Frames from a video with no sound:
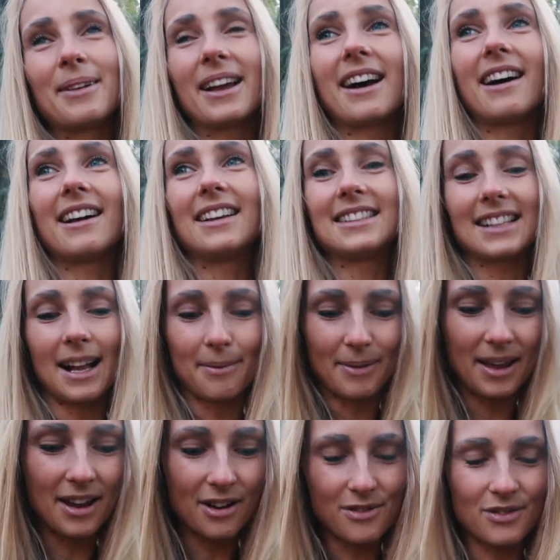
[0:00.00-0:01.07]
because I'll
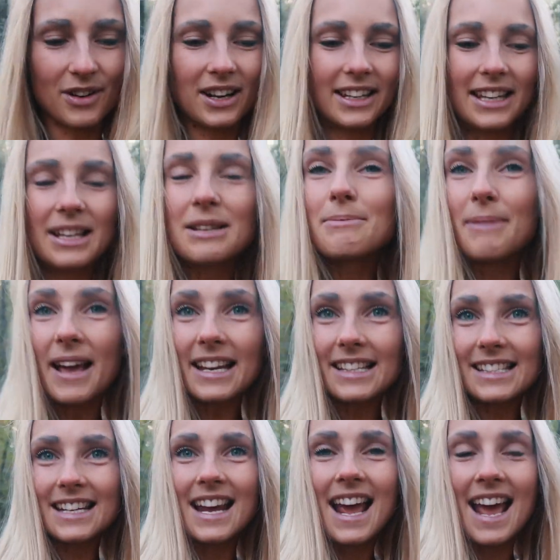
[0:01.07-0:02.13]
be here for a little bit,